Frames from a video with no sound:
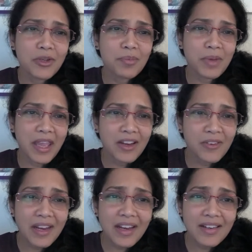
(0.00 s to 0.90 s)
your pay
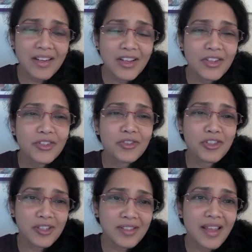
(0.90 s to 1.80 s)
grade, you
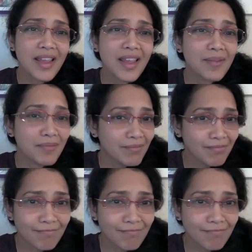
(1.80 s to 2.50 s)
just say,